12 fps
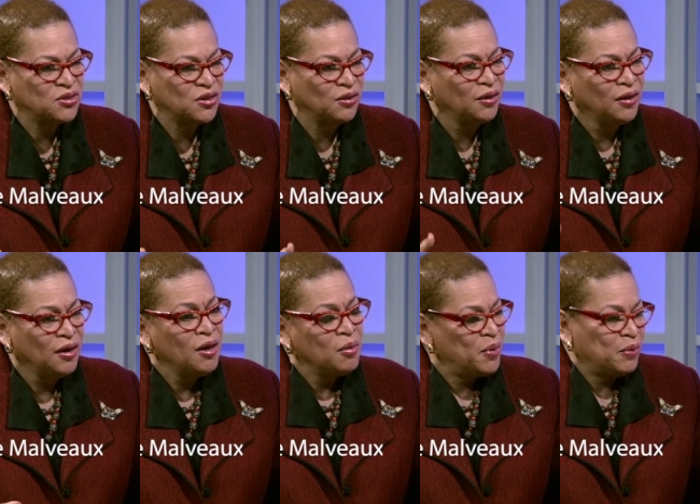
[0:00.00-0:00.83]
is a,
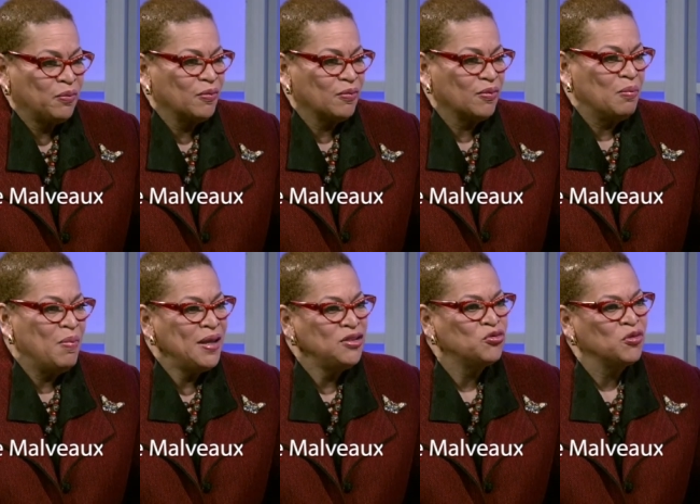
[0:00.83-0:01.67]
but the
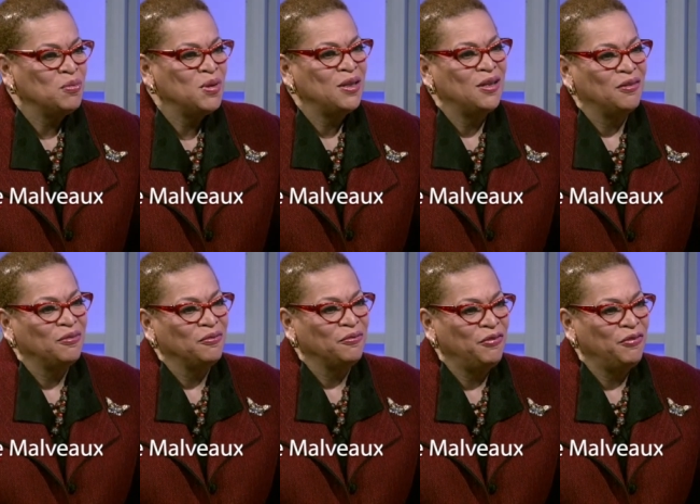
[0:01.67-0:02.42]
mainstream media